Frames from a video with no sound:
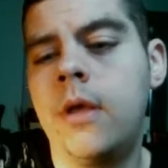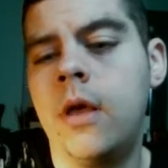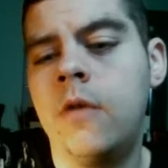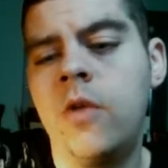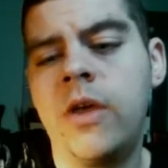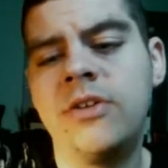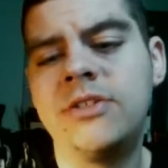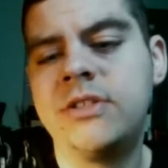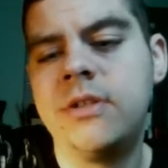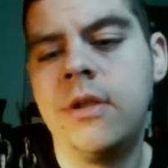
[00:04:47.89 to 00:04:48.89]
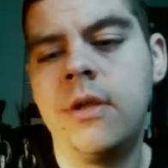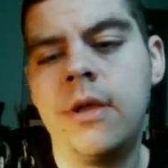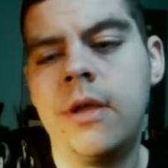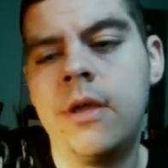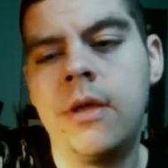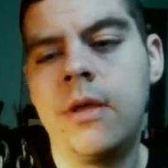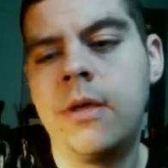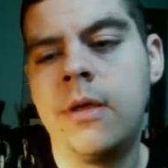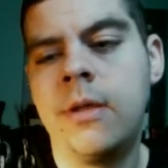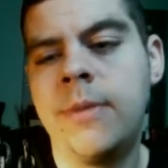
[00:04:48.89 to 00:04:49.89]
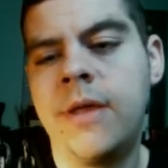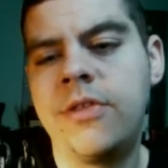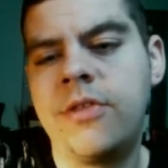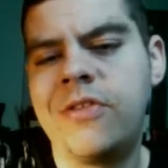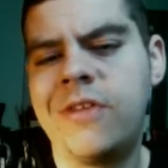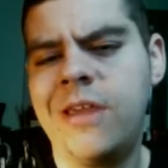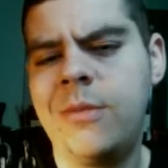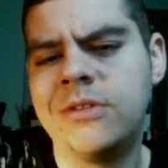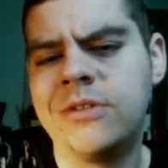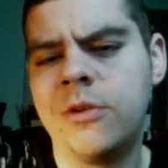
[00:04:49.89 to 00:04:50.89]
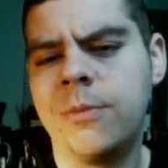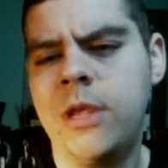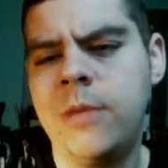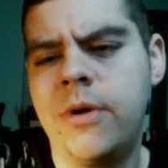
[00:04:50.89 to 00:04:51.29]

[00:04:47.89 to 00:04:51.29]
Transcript: I feel like I'm not the same as other people.